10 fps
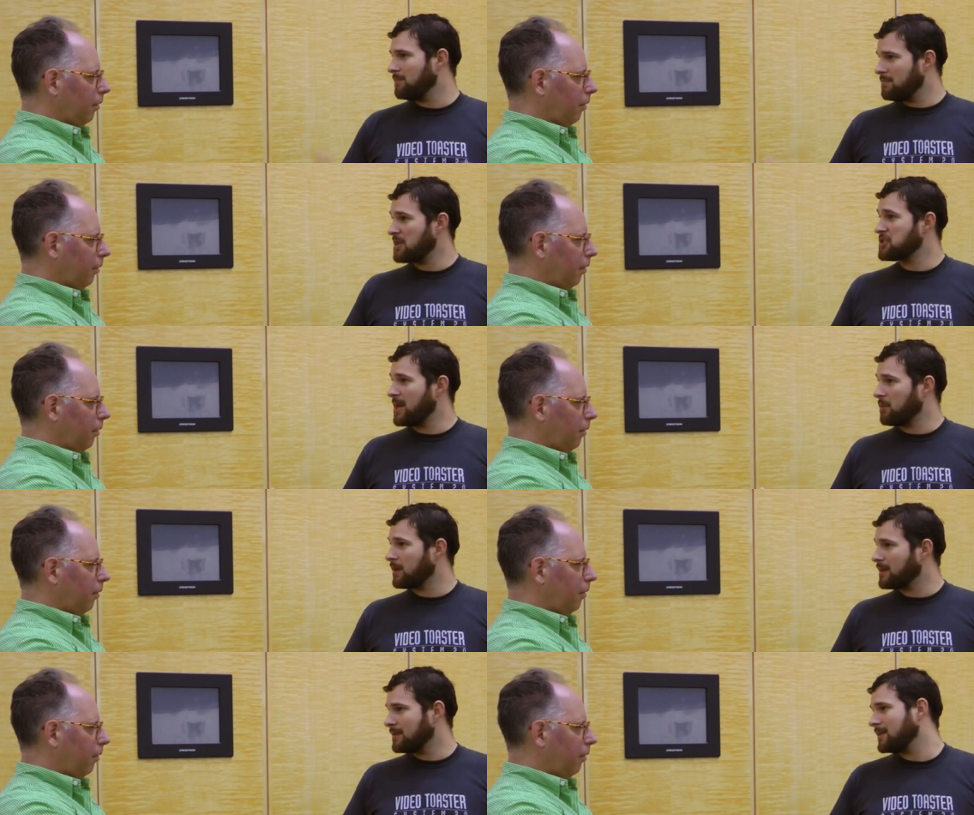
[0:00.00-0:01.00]
Speaker 1: mesh
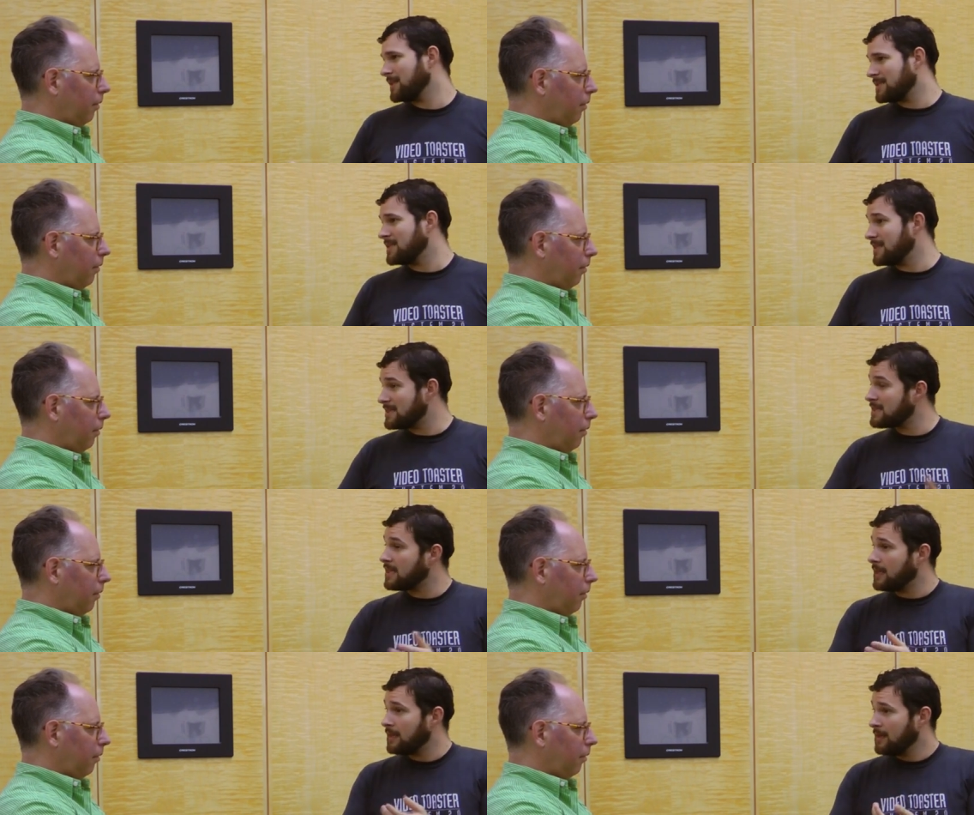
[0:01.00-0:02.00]
network, at least in
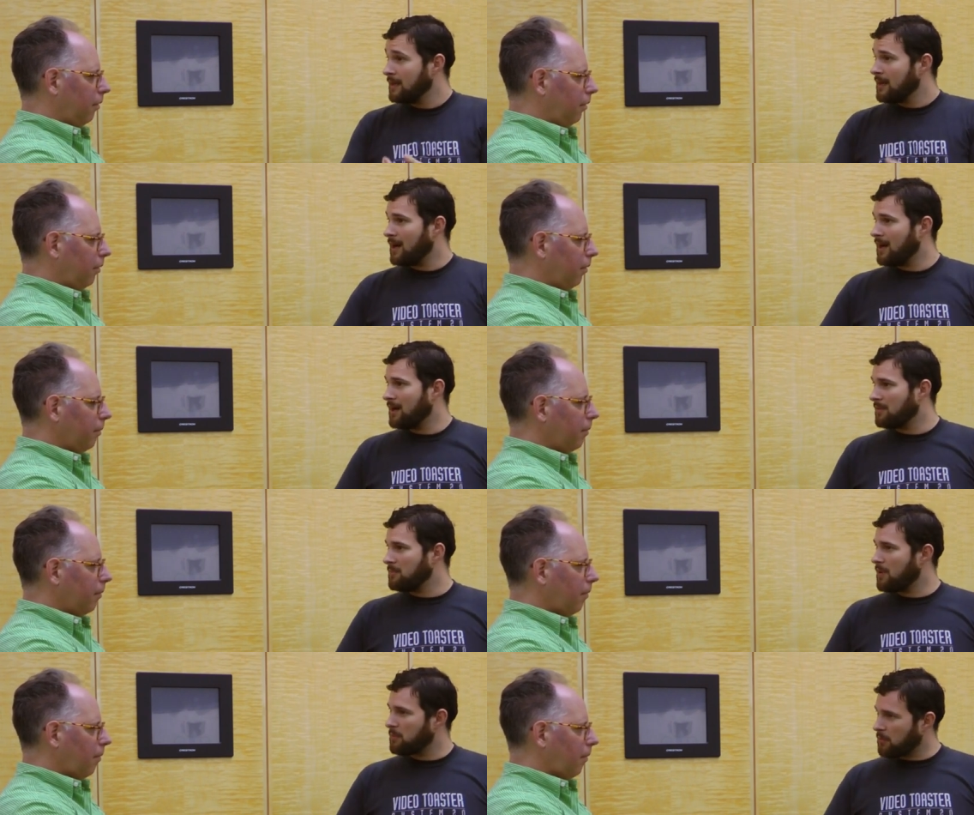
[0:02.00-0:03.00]
DC, mm-hmm.
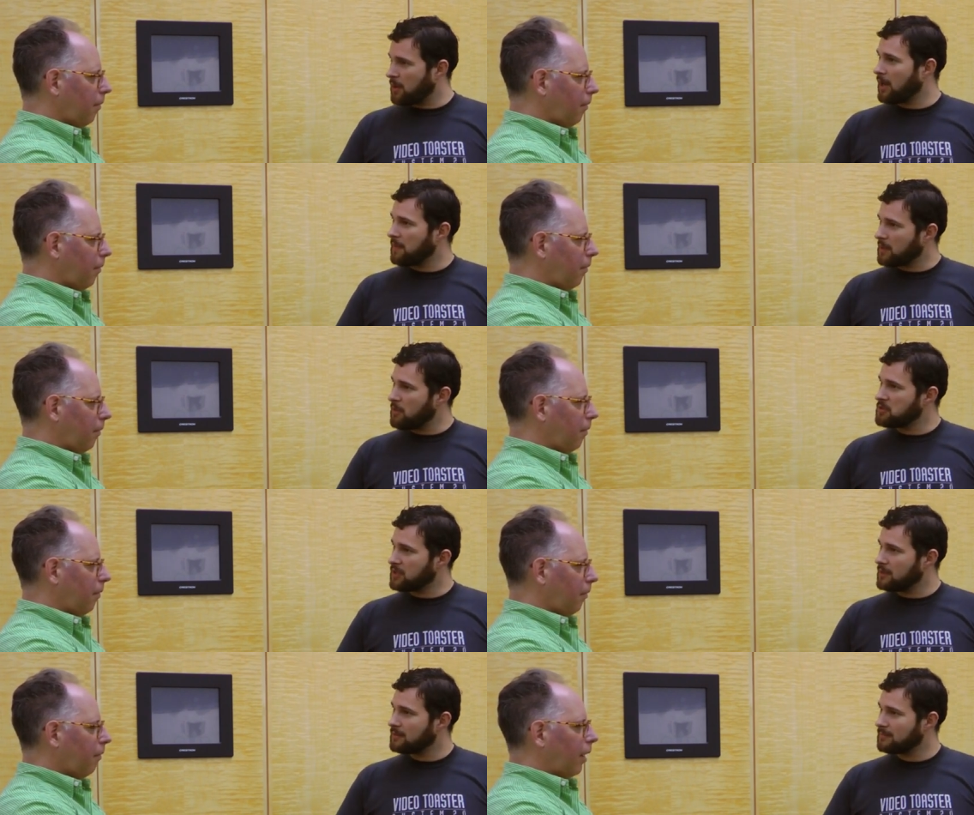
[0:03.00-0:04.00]
Running on the
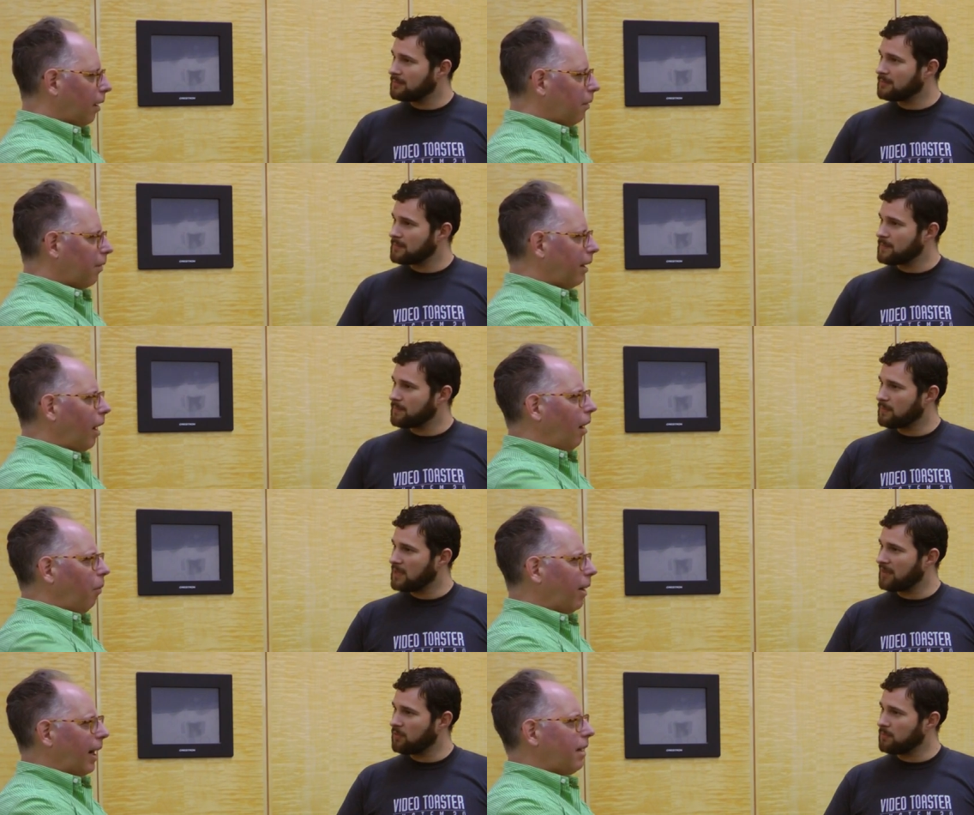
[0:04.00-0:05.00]
Commotion.
Speaker 2: Right.
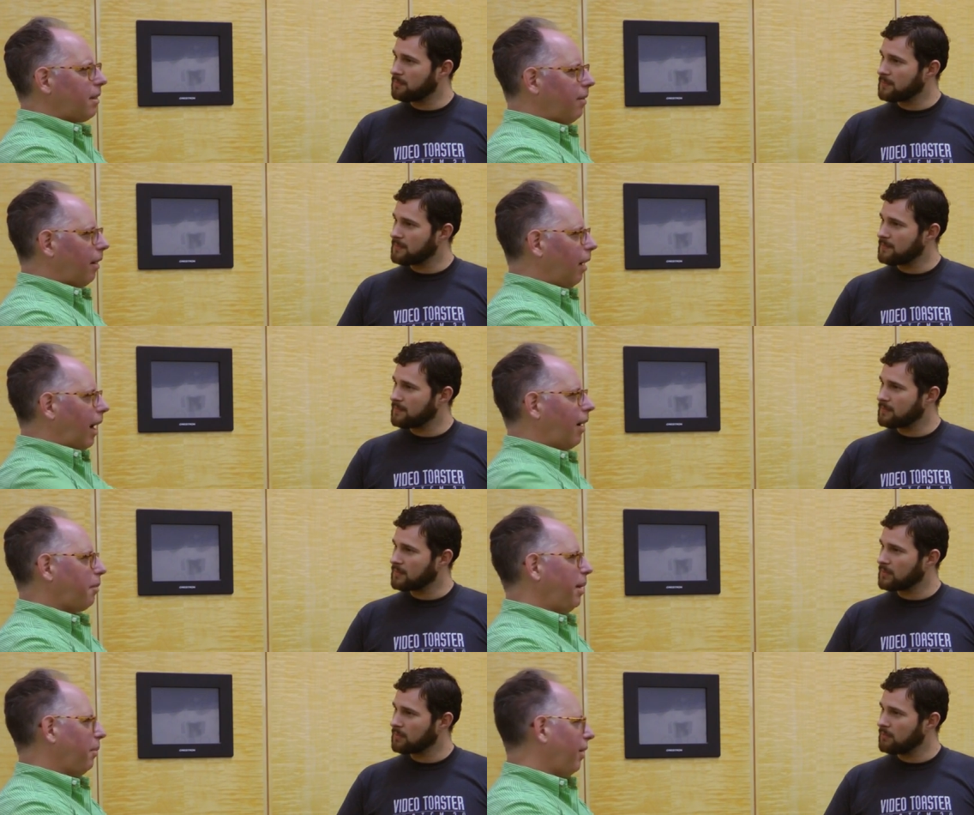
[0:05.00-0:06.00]
What kinds of, how can
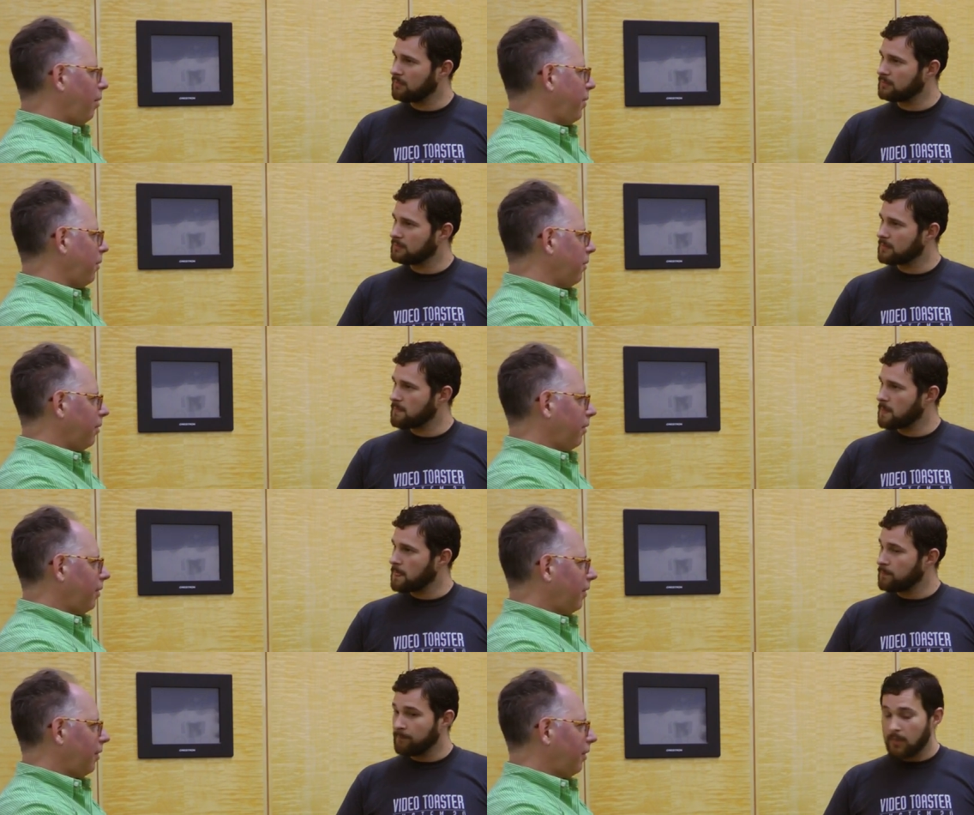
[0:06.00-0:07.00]
people help you?
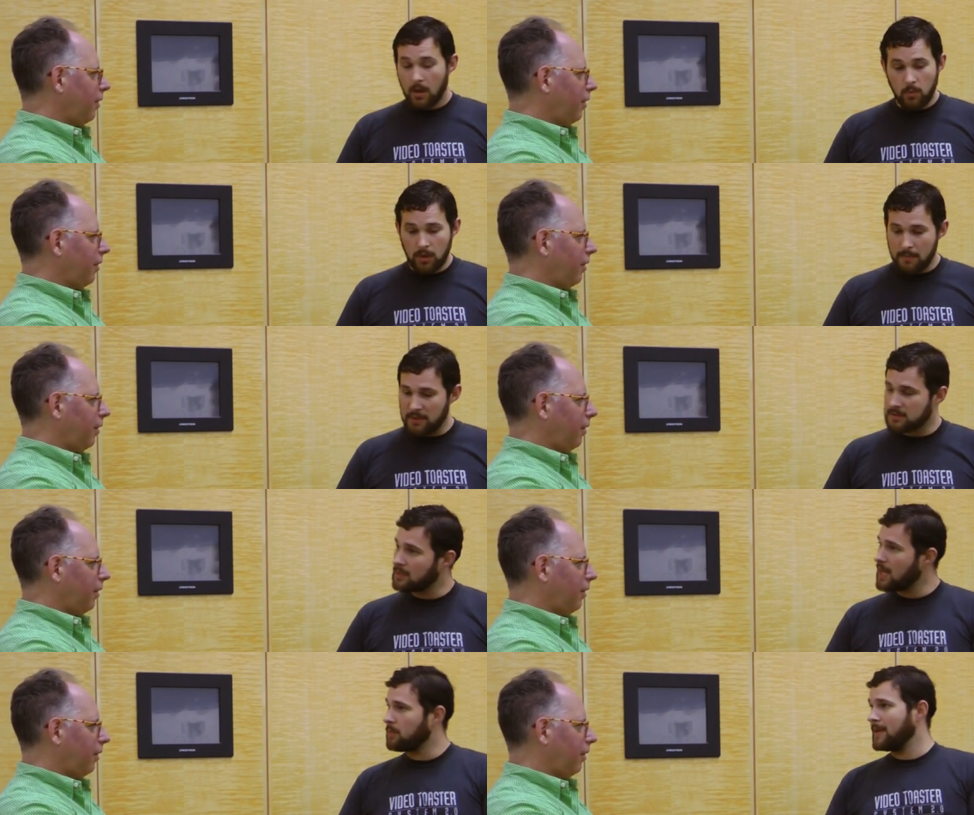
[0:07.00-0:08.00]
Speaker 1: Well, I mean, there's a
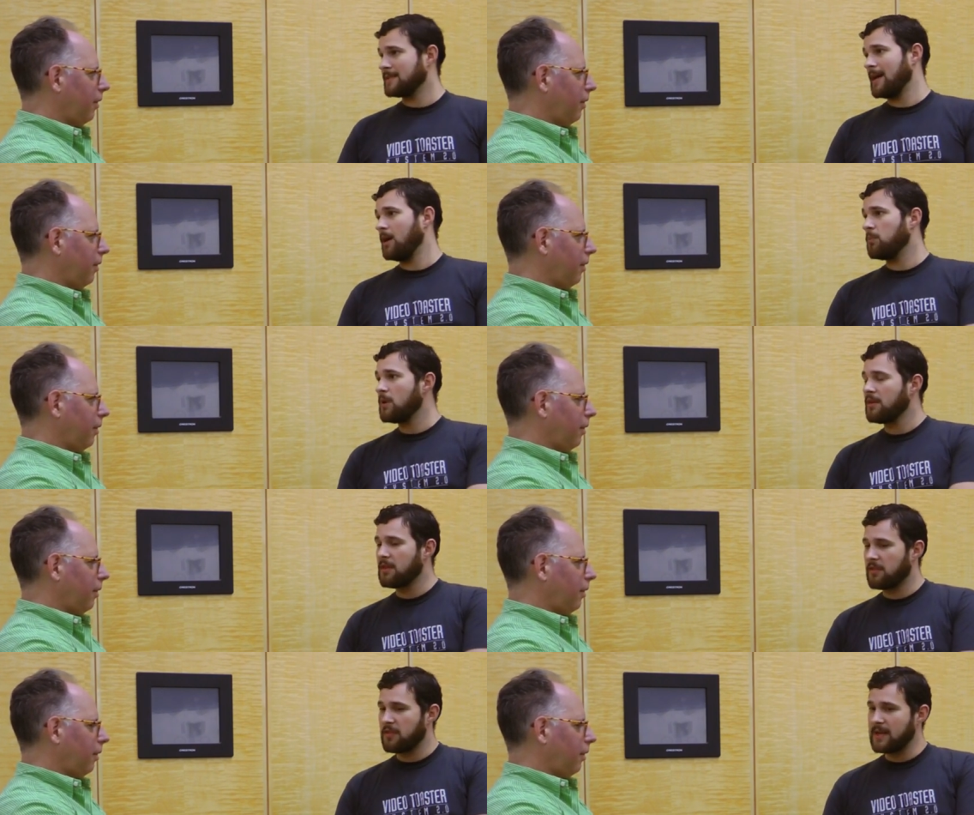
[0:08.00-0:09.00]
lot of ways to help. One of
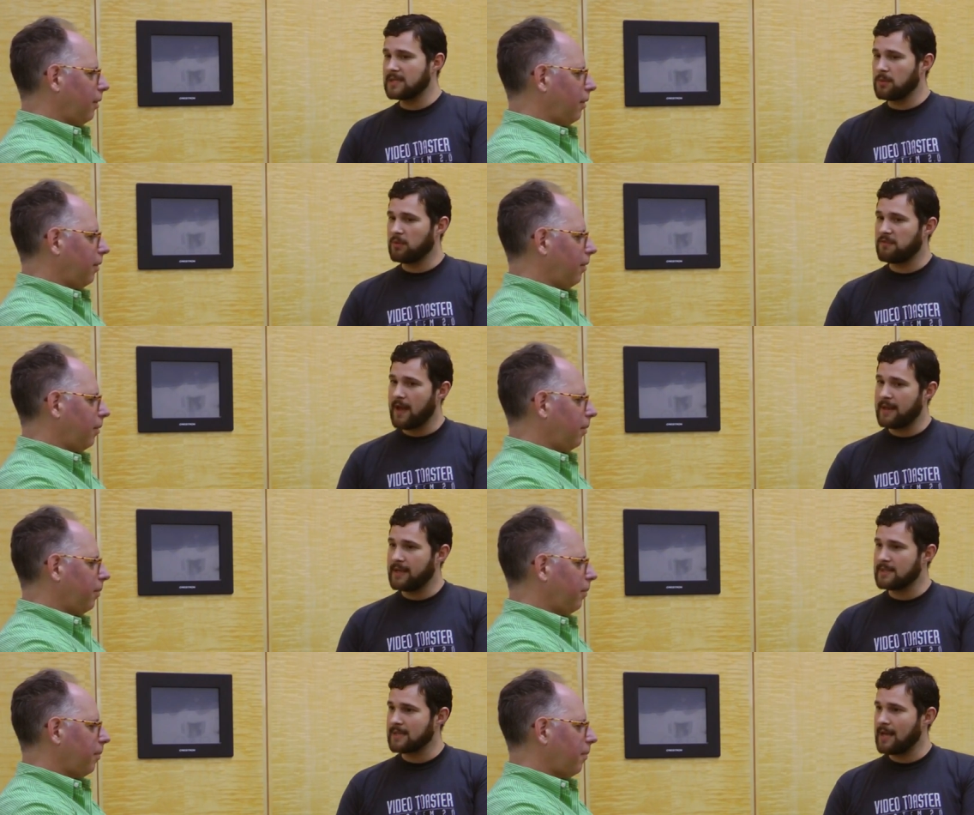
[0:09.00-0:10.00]
the things that we're
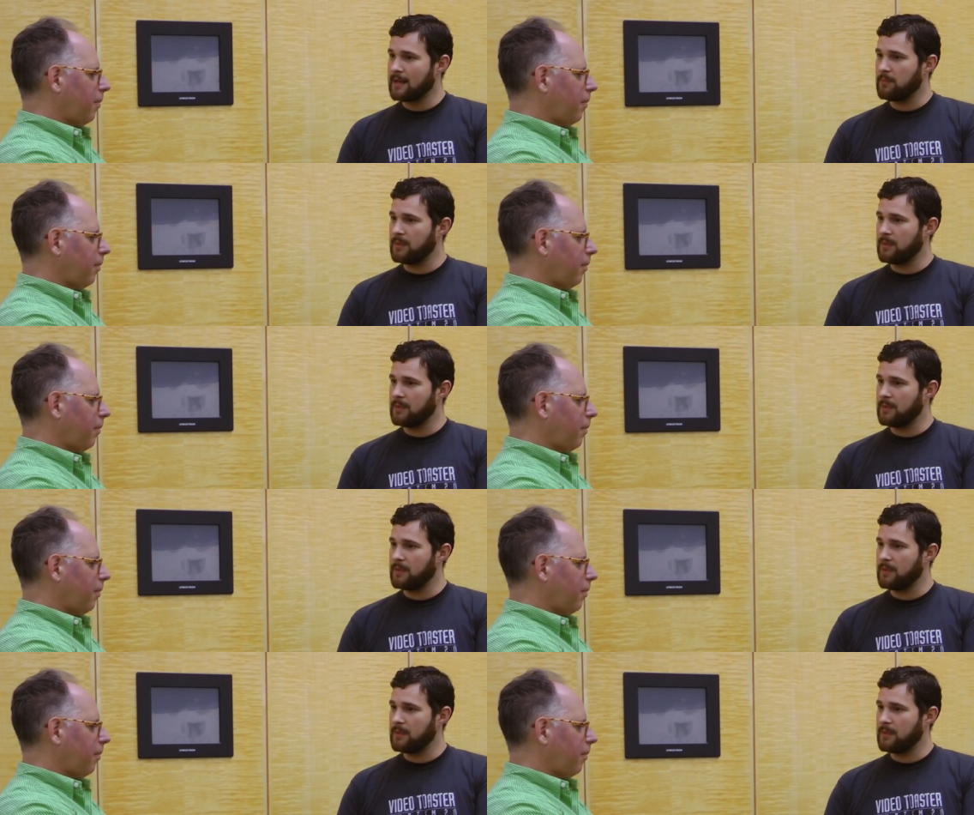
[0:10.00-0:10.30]
finding is that